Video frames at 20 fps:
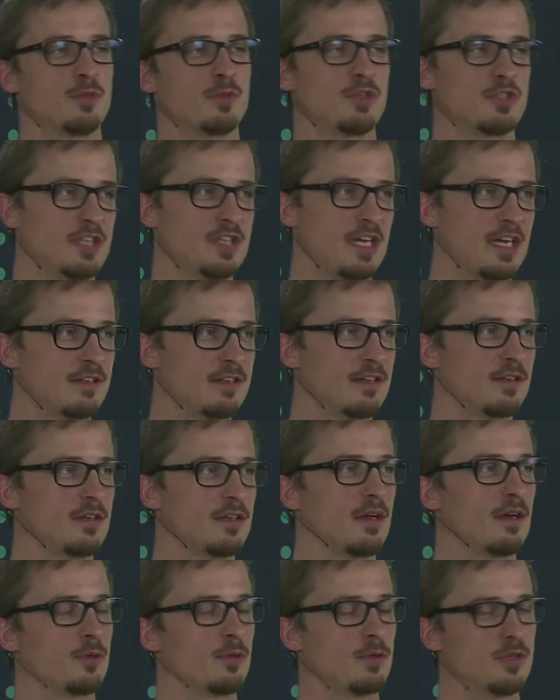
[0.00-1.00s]
Which data
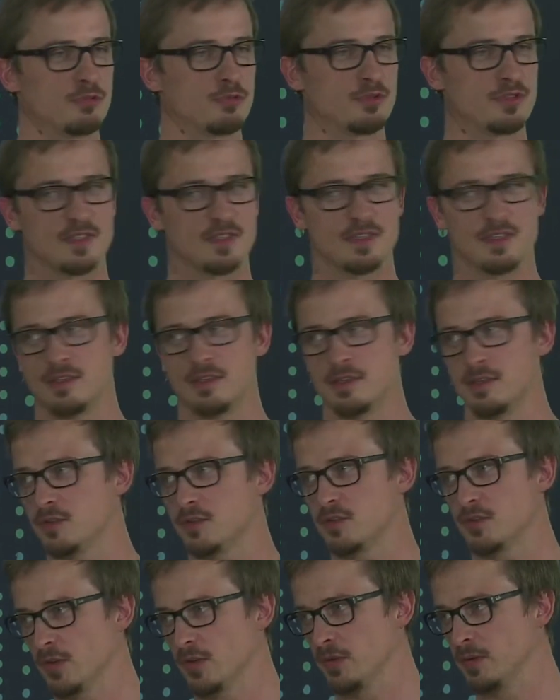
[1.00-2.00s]
are you interested in, and
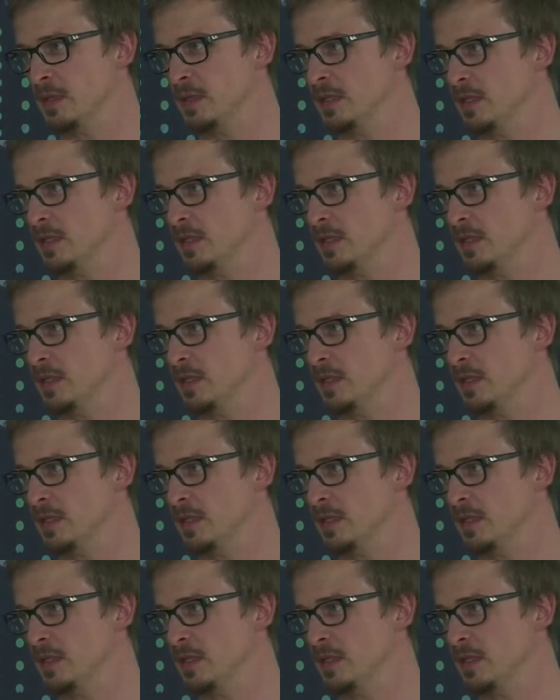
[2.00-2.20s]
so on?